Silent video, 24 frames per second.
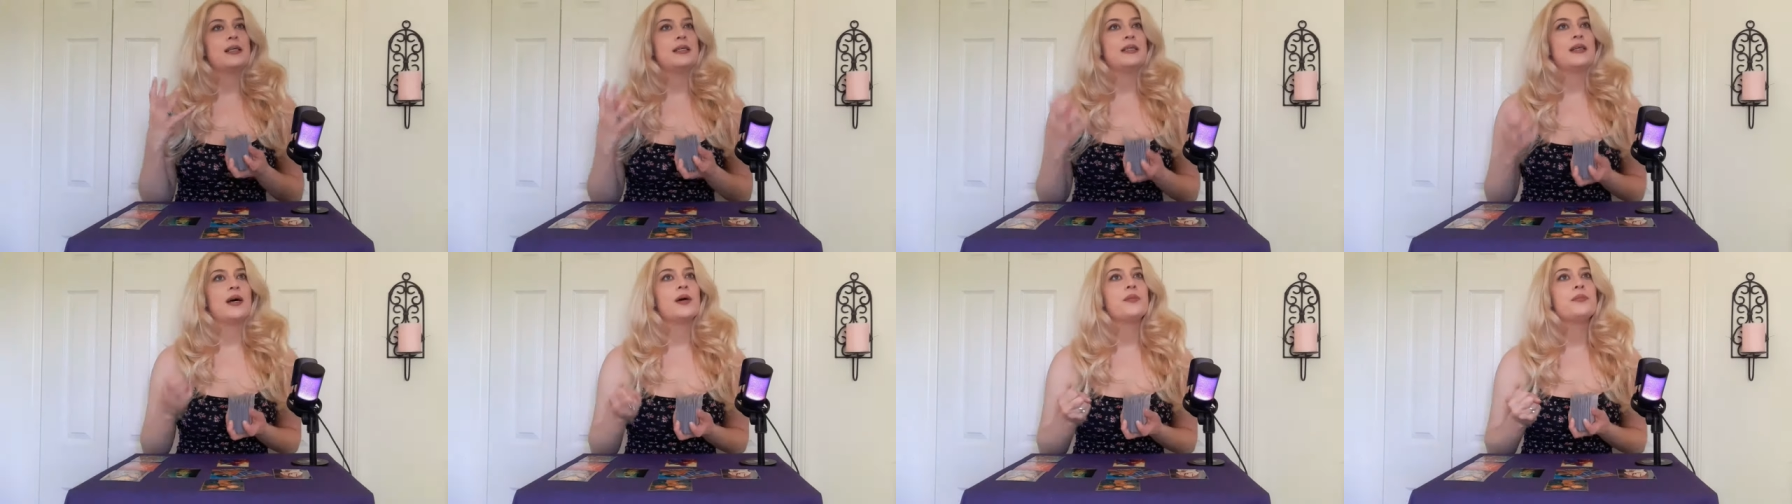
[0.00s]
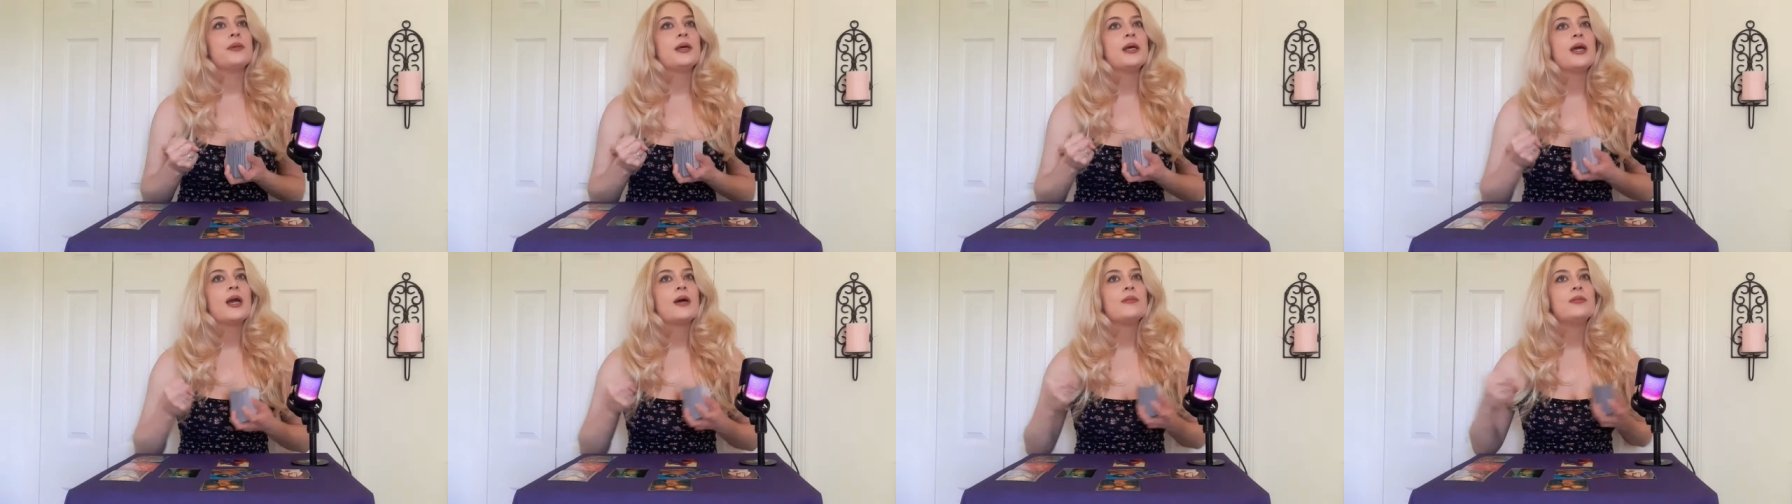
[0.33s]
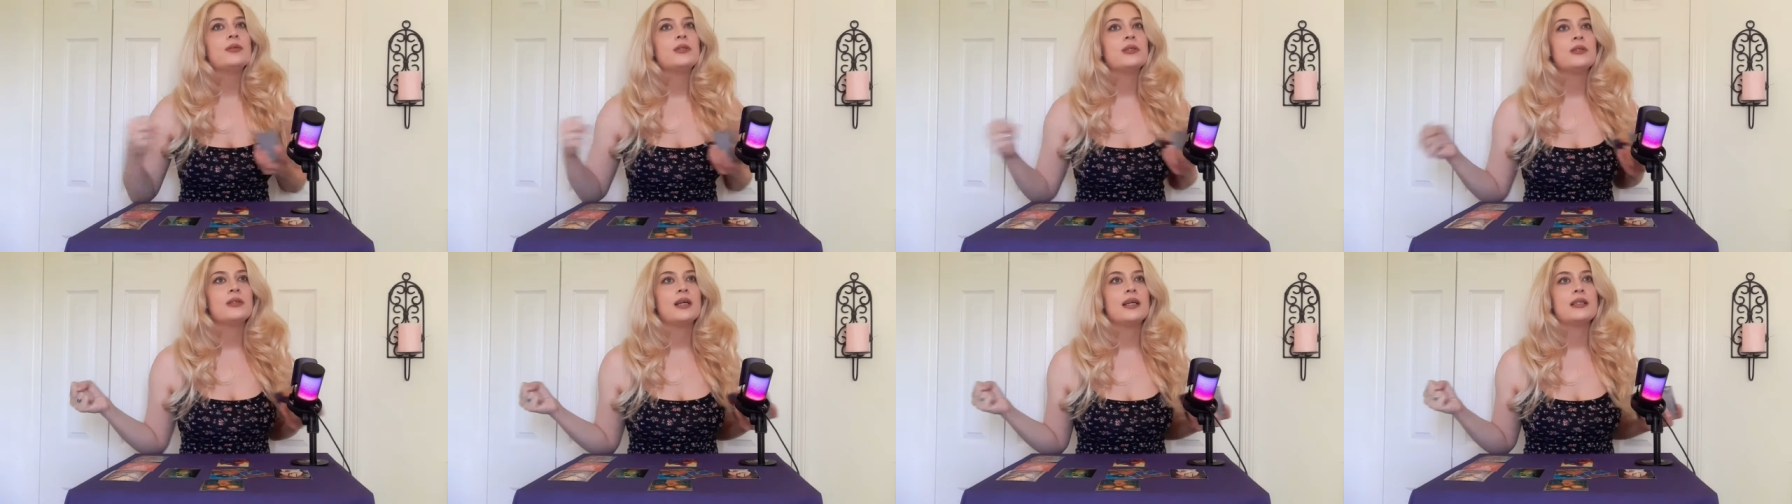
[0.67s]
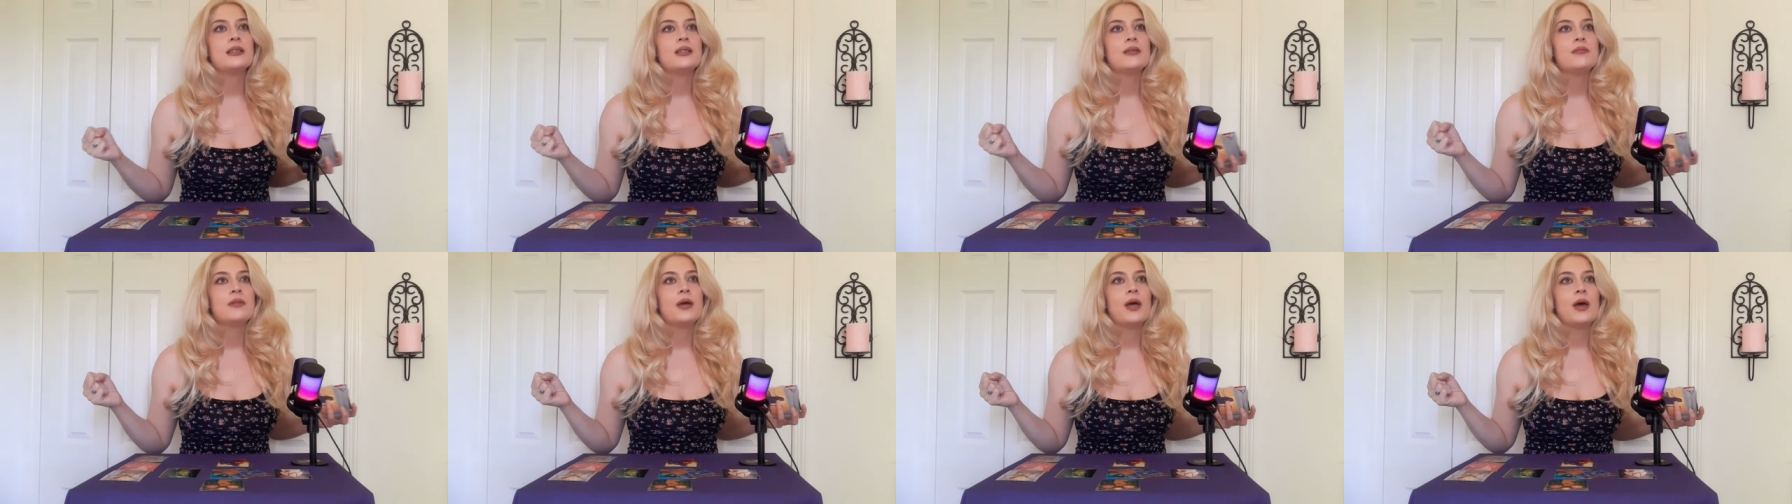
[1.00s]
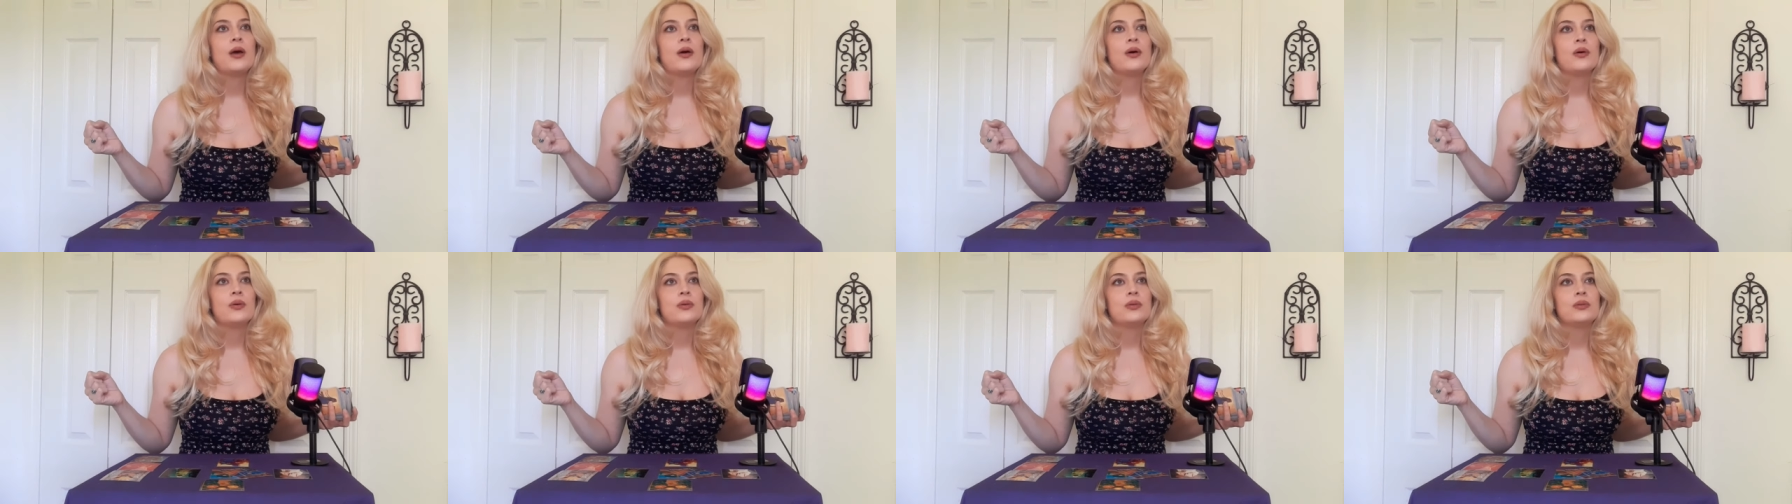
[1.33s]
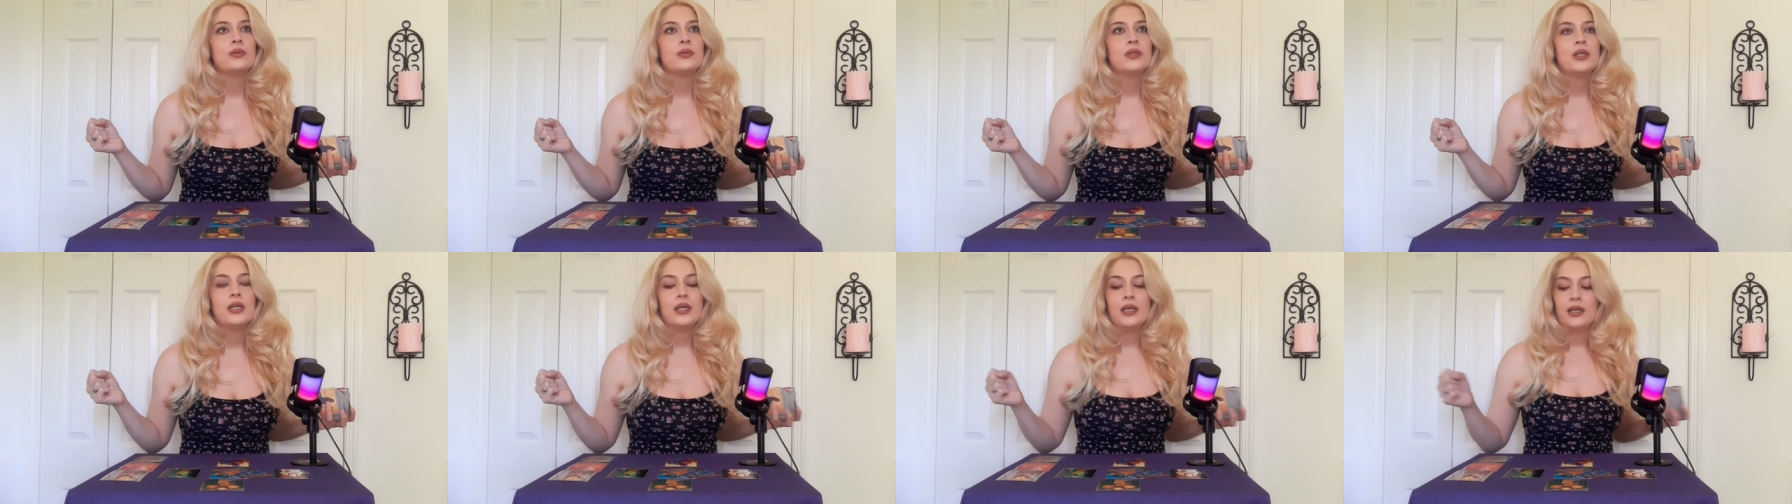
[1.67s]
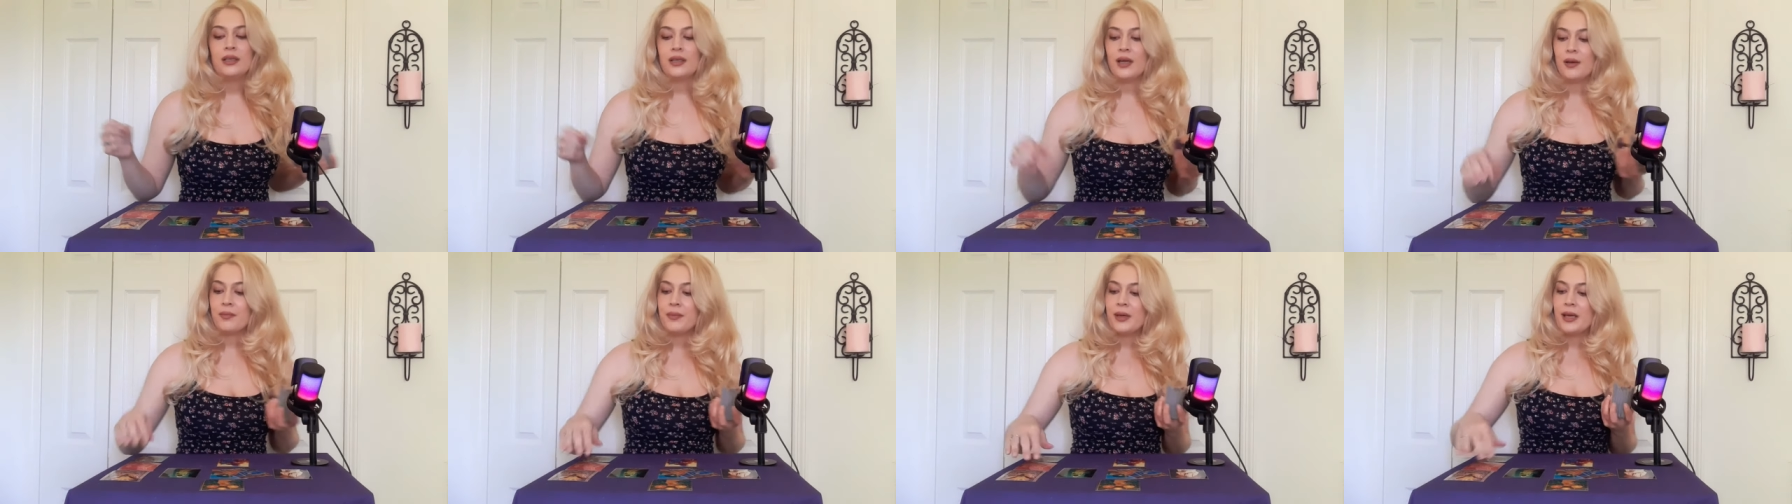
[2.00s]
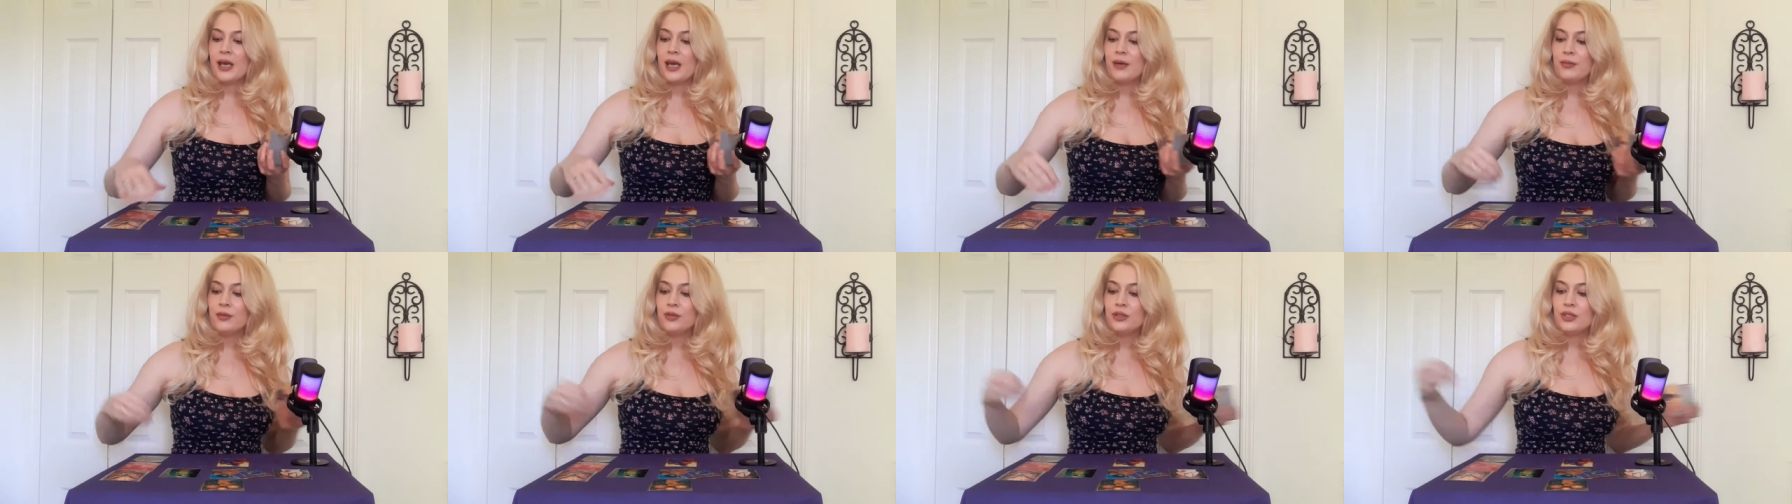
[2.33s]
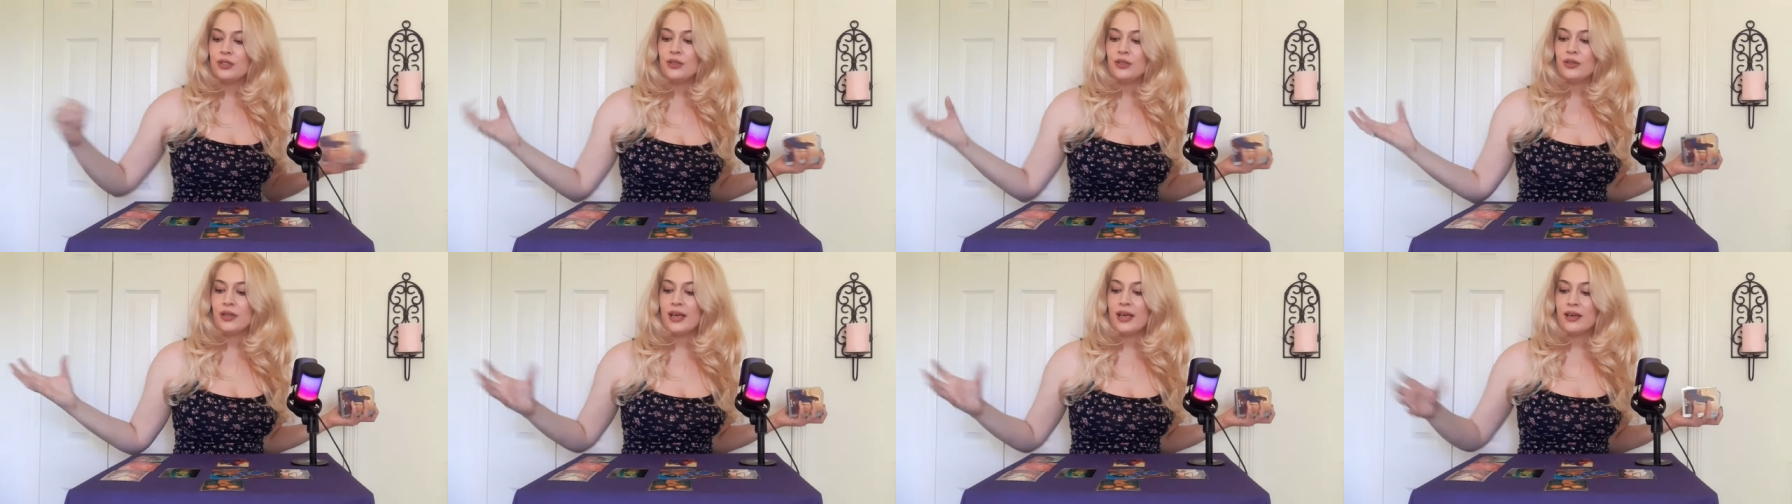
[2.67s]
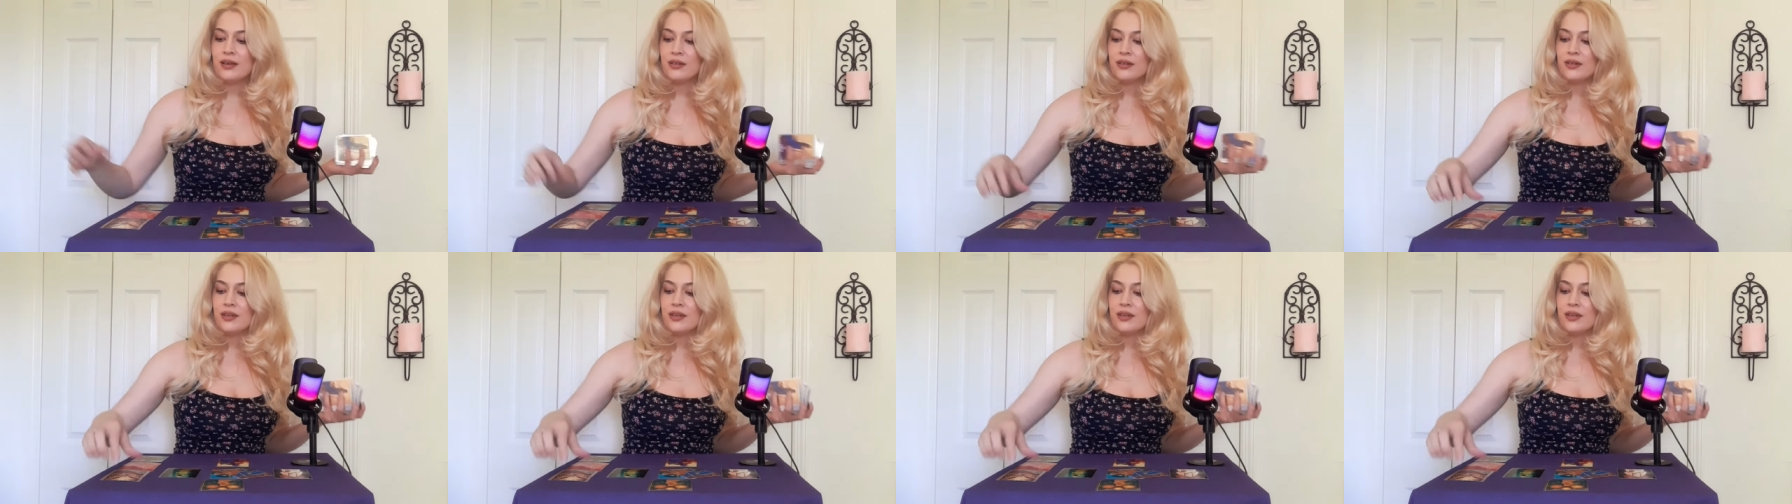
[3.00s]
not being able to let them go, not being able to, like,